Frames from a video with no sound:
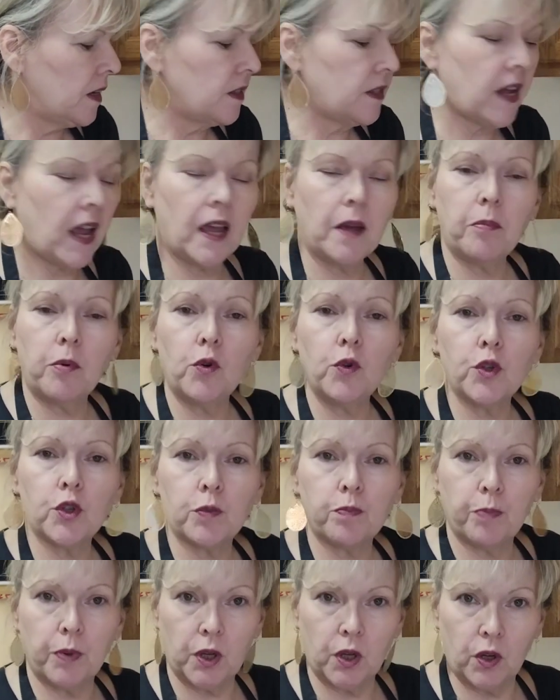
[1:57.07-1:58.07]

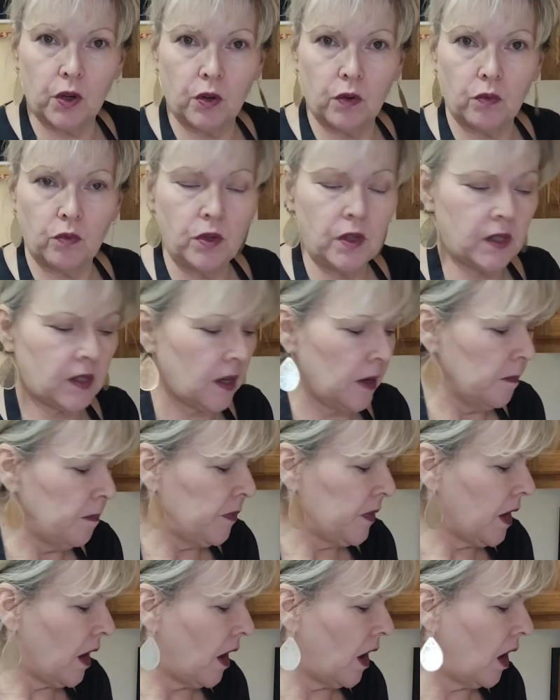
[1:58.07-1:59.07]
tablespoons
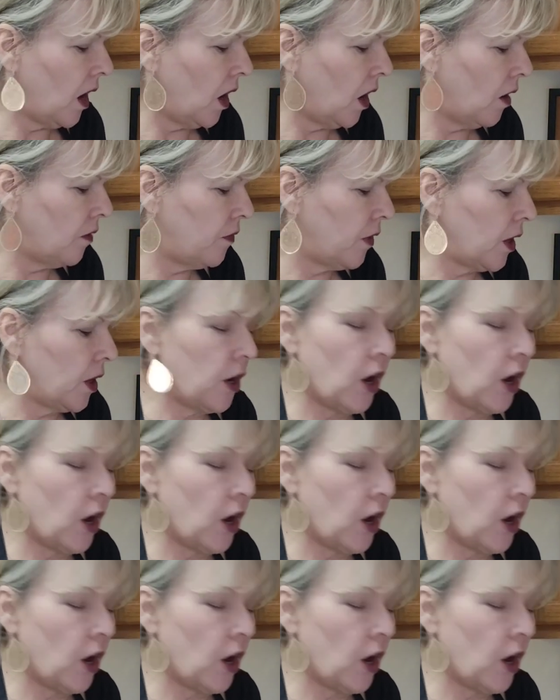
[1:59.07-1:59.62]
of